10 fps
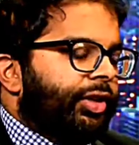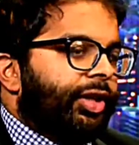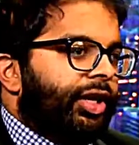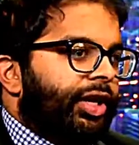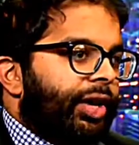
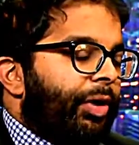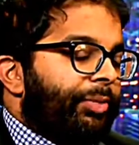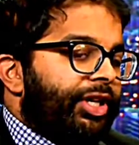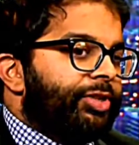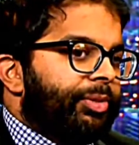The
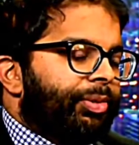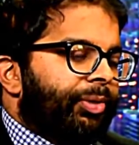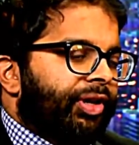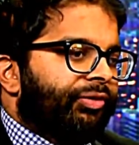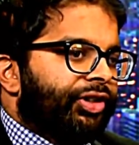NYPD has been
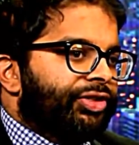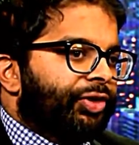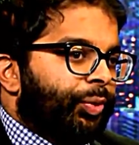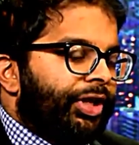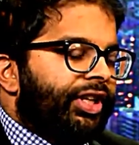preparing for this
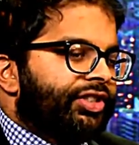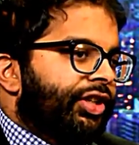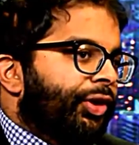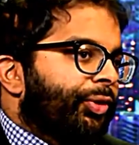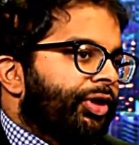for weeks.
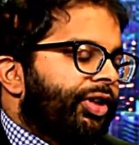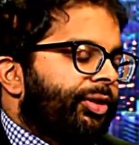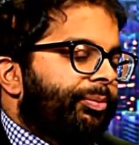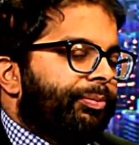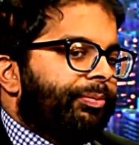
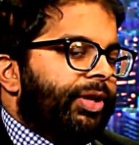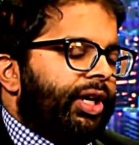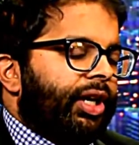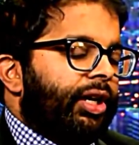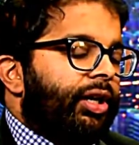The
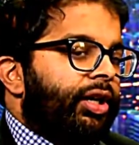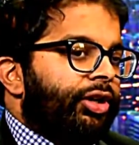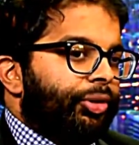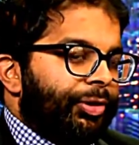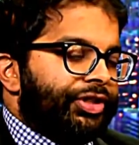
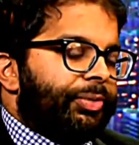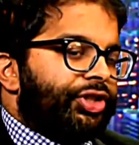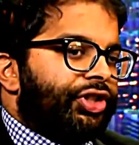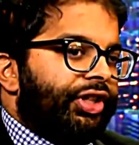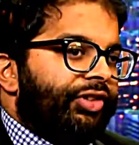police
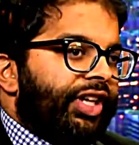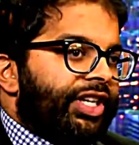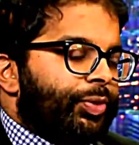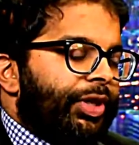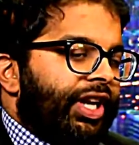commissioner, even
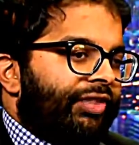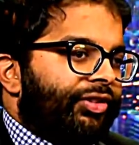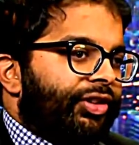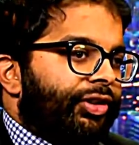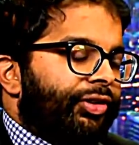last week
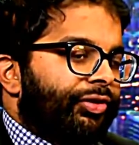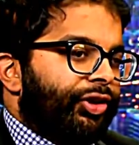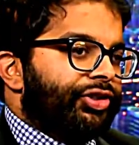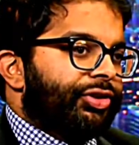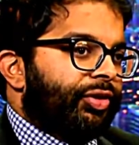after the
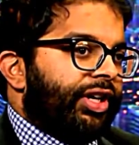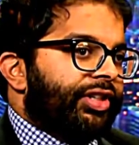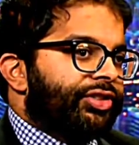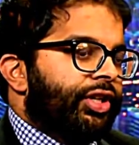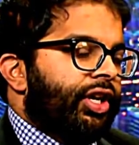Ferguson
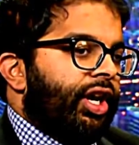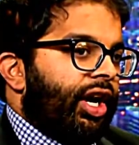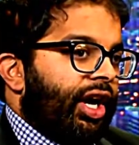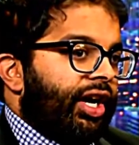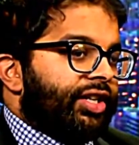riots,
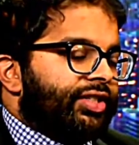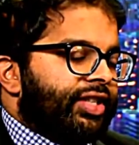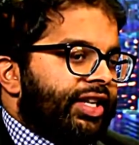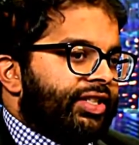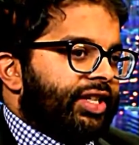
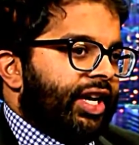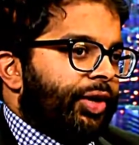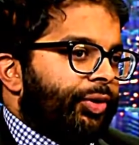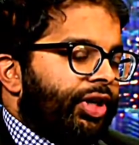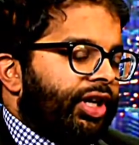sent
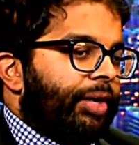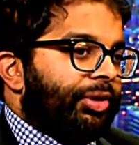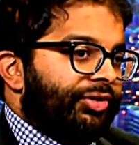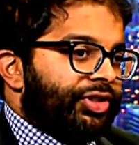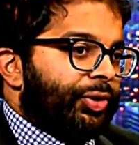down a
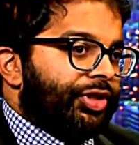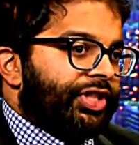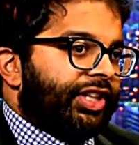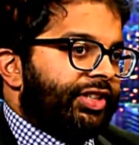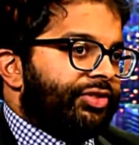couple of his own
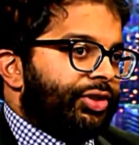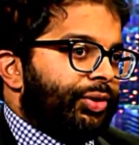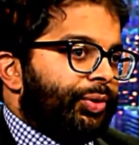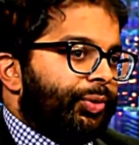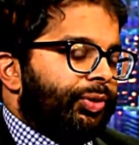detectives
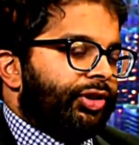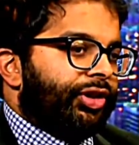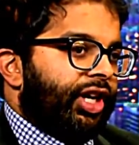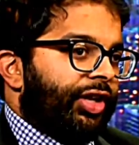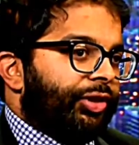to
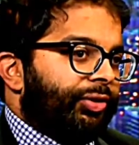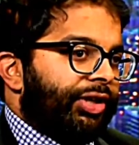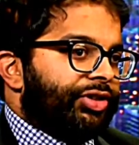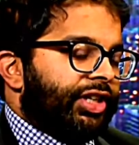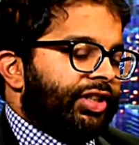learn
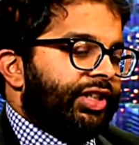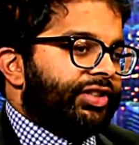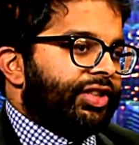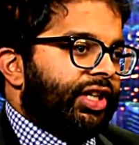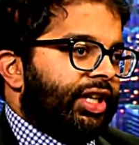on-the-ground
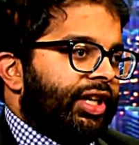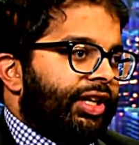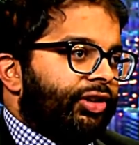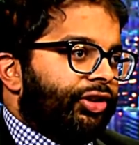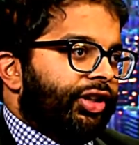techniques
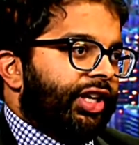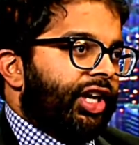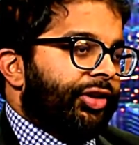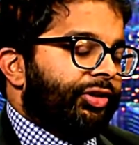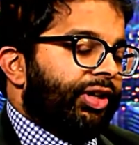and get
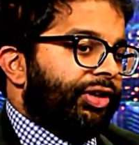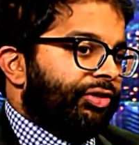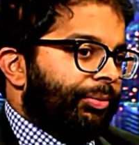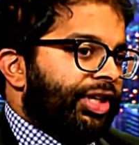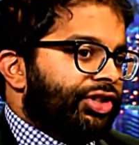on-the-ground
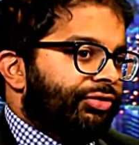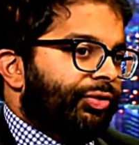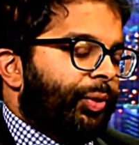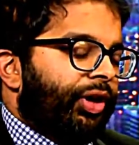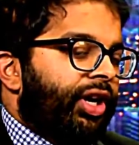information
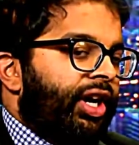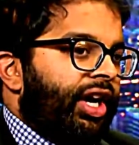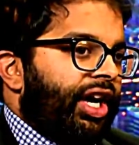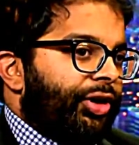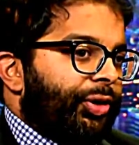for
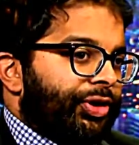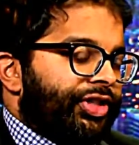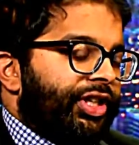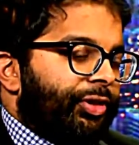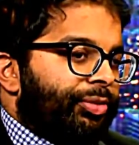how New York
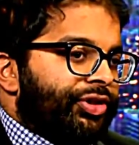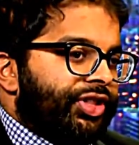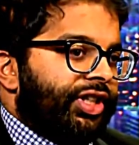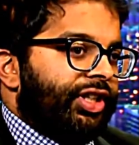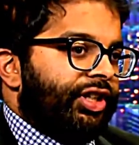City could
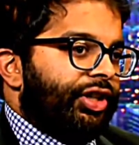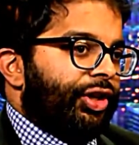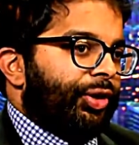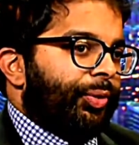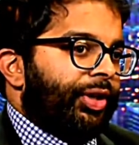proceed.
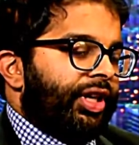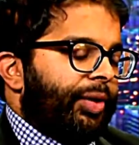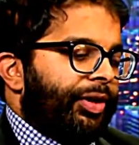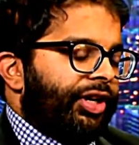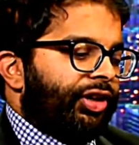
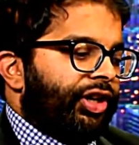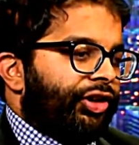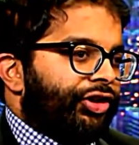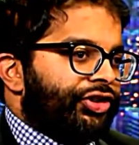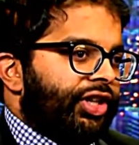When Eric
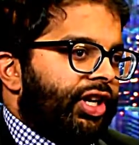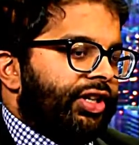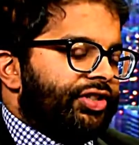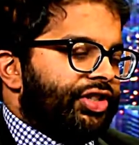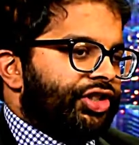Garner's
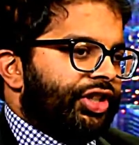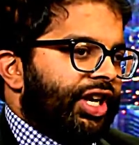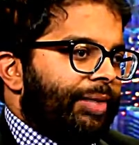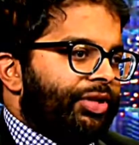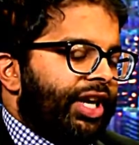decision
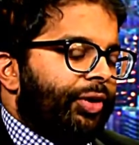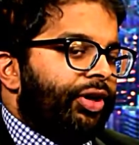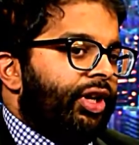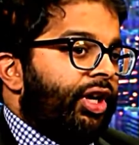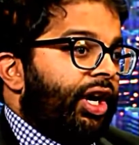came down,
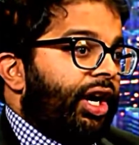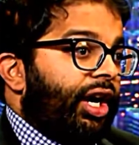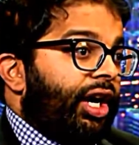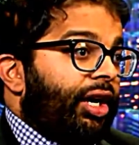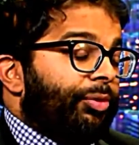
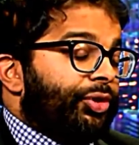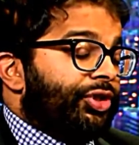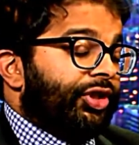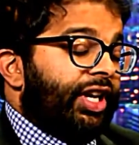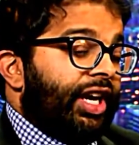you
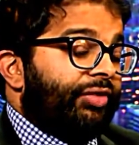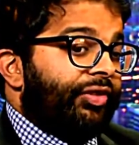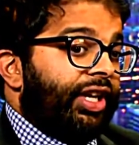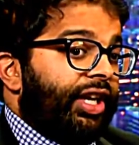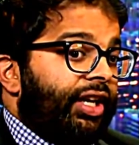still have
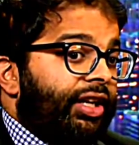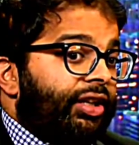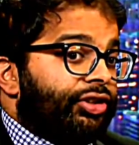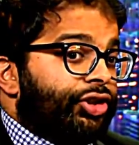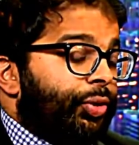
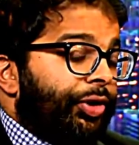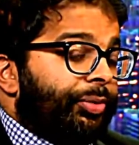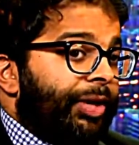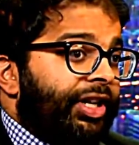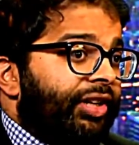two
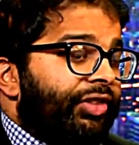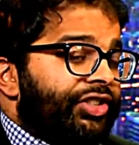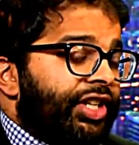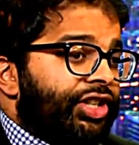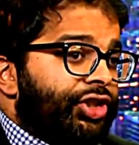other pending
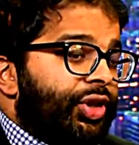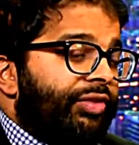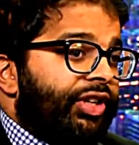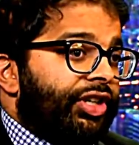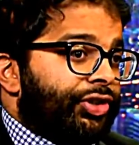investigations. You
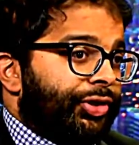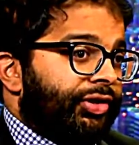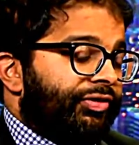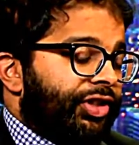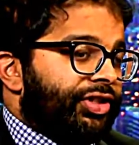have an
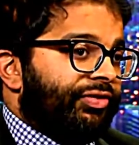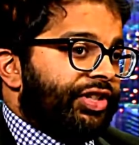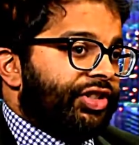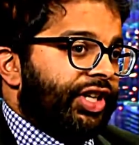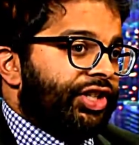internal affairs
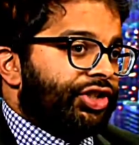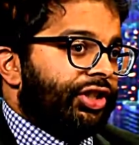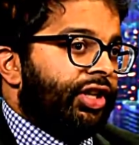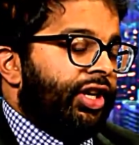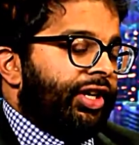
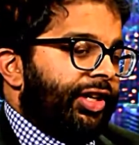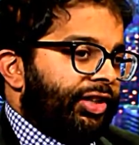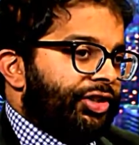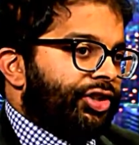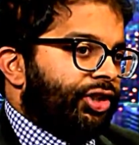investigation
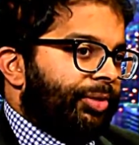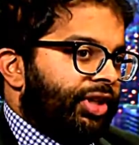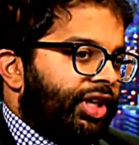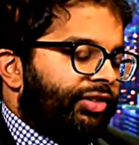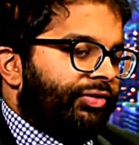that'll
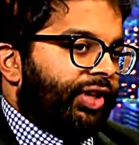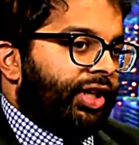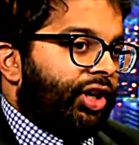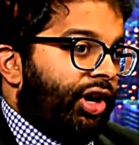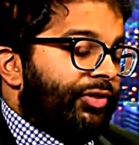determine if
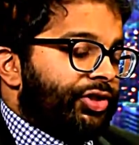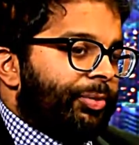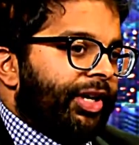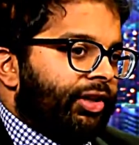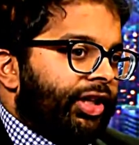Officer
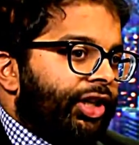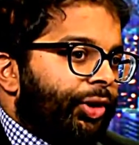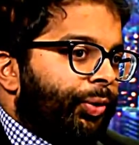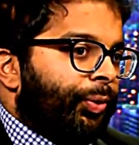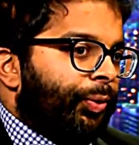
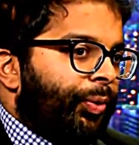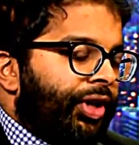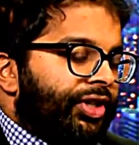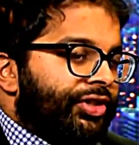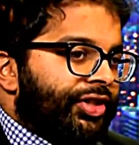Pantaleo
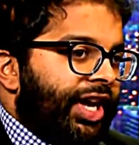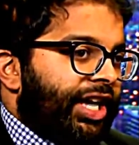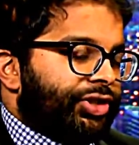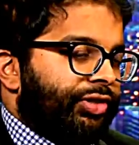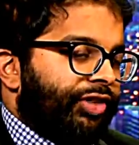was
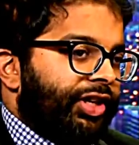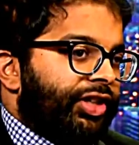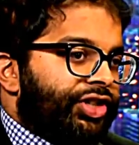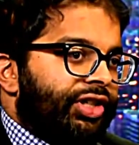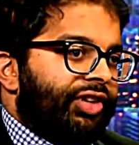actually in
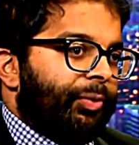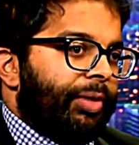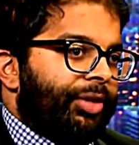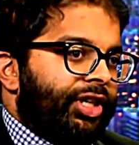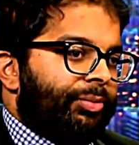violation of
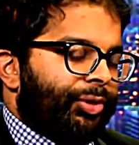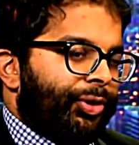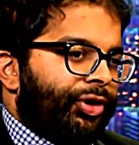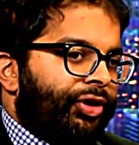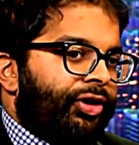NYPD
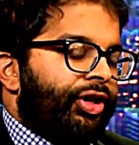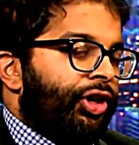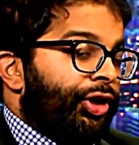protocol.